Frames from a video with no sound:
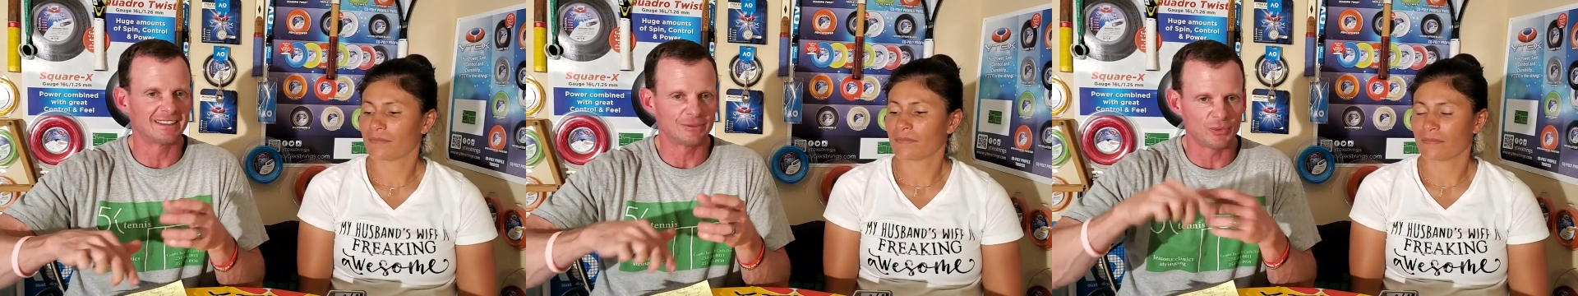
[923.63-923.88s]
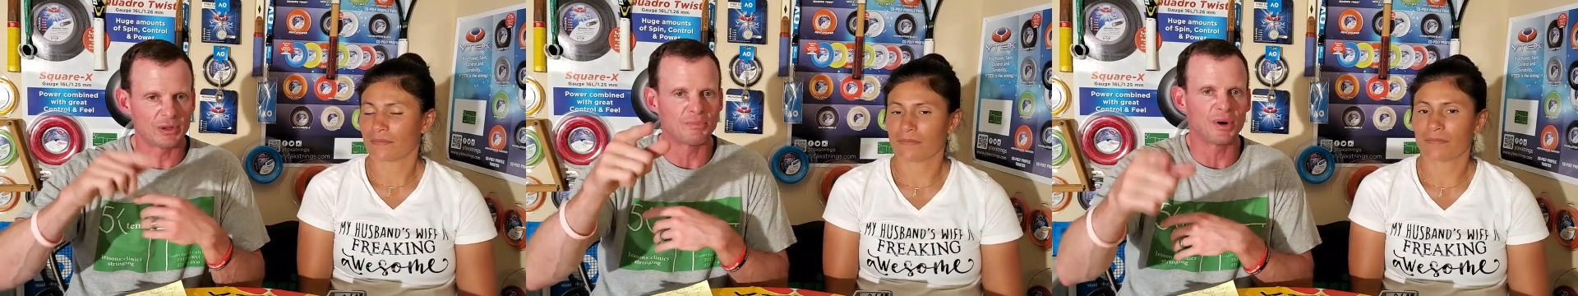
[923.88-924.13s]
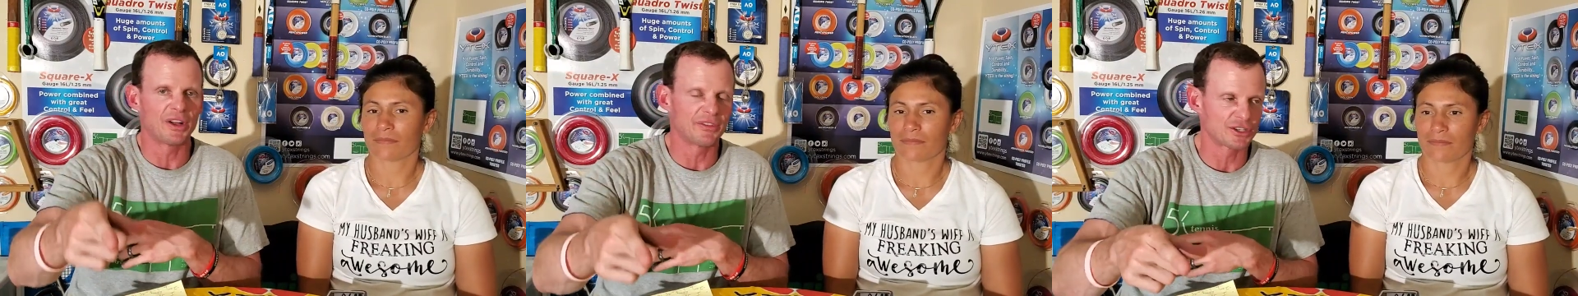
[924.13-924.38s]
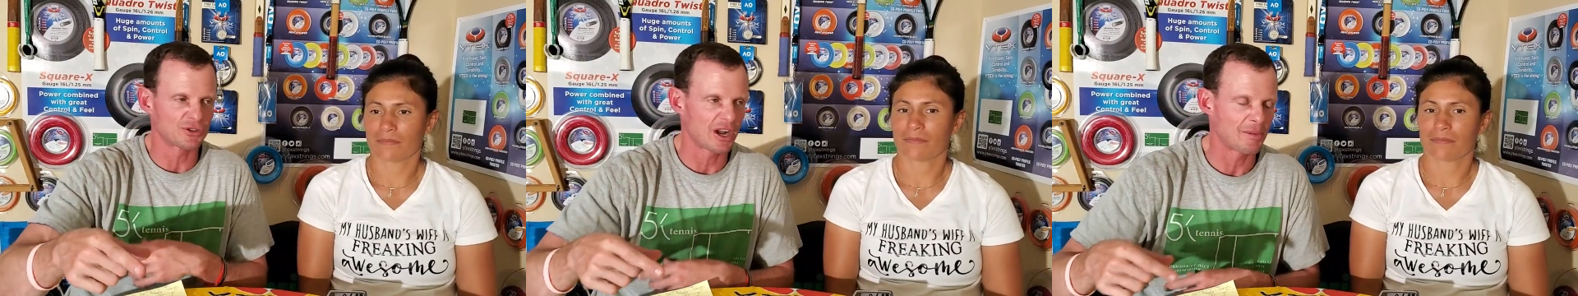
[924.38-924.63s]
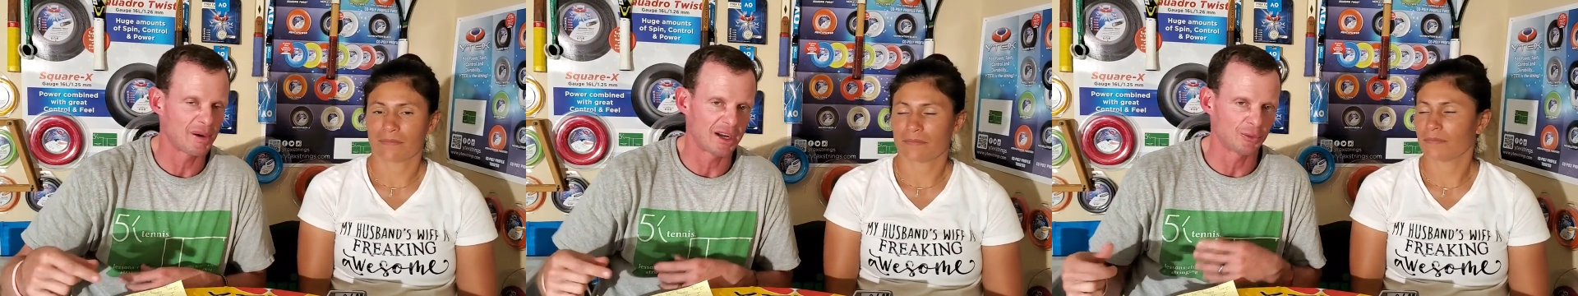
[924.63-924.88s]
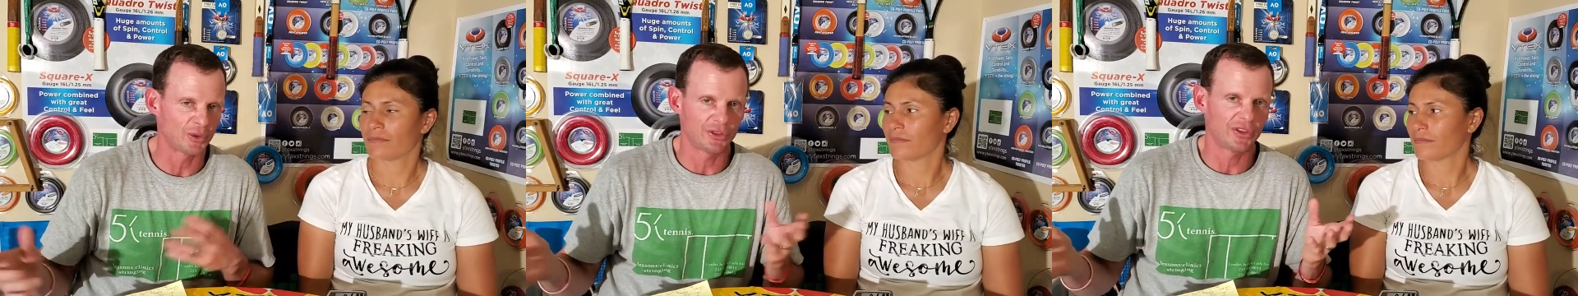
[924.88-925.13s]
Speaker 1: and mm-hmm. we bought the
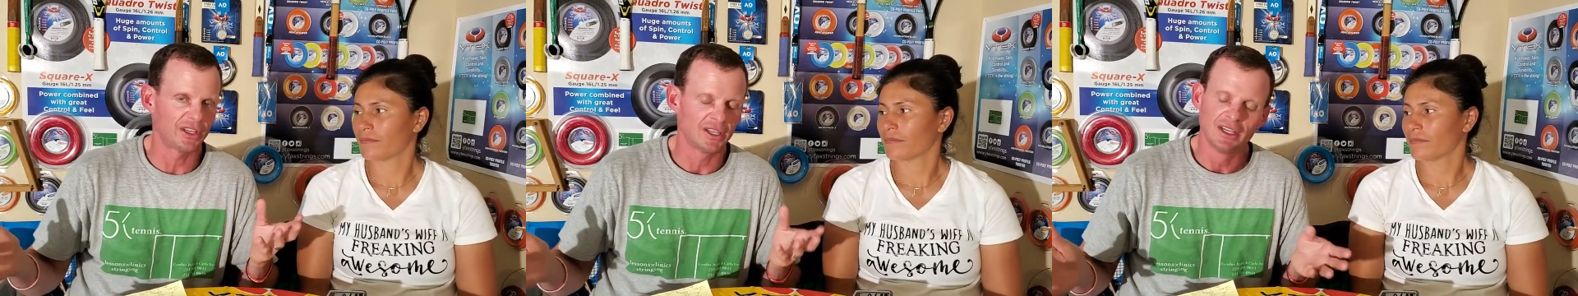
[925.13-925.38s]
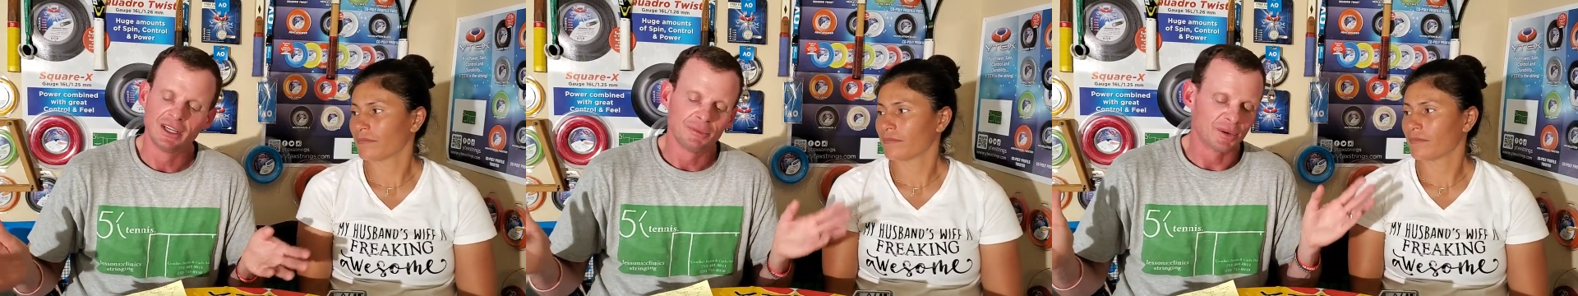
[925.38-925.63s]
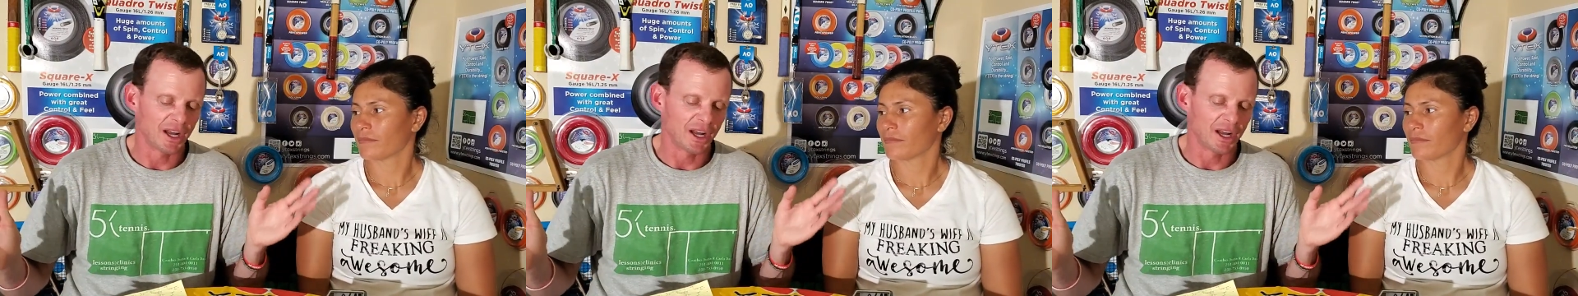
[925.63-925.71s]
tripod with it.